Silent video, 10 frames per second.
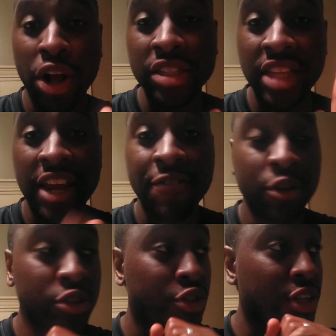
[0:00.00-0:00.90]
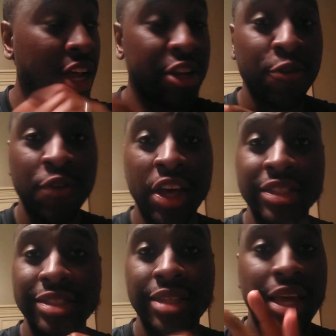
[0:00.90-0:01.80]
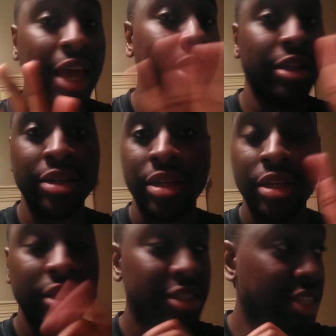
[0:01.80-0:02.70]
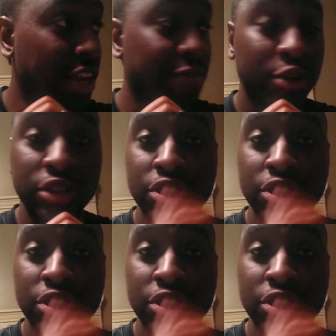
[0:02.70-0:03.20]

Mark Statterfield. So a lot of you fans are saying, hey, look, Statterfield